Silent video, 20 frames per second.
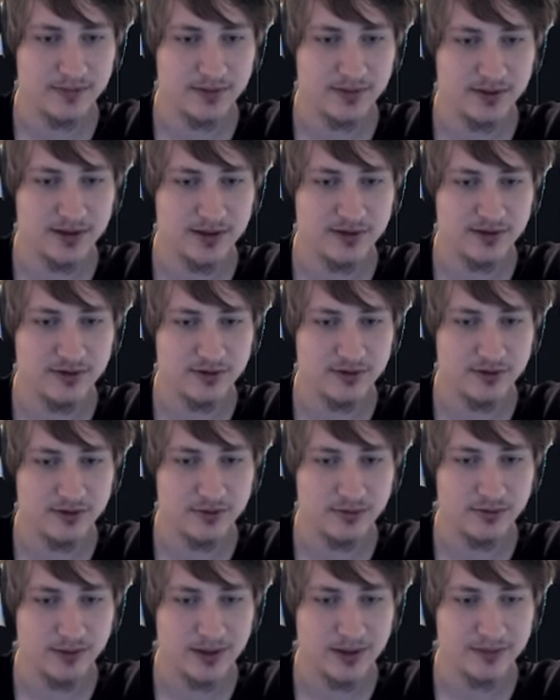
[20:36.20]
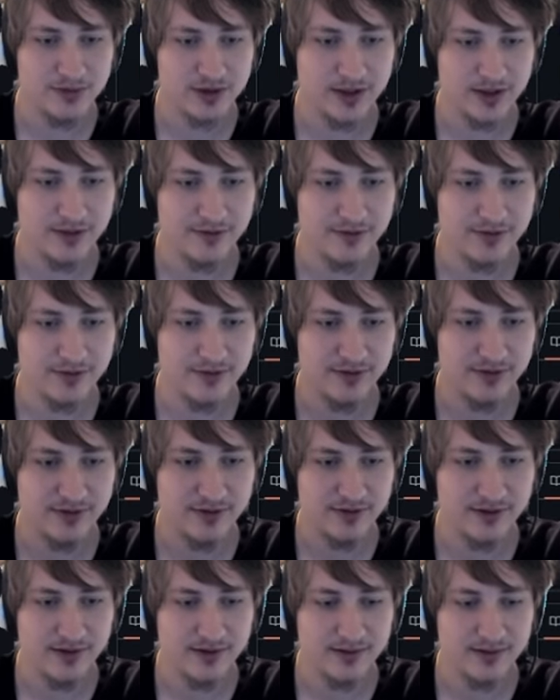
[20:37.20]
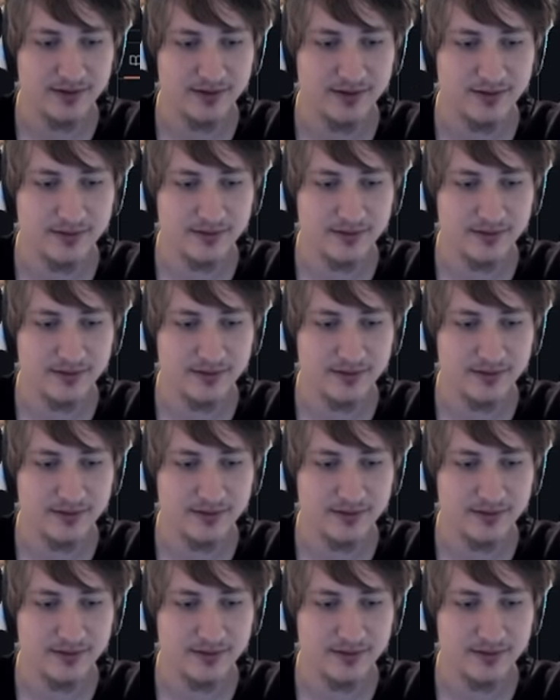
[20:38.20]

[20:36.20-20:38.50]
please use web drivers instead.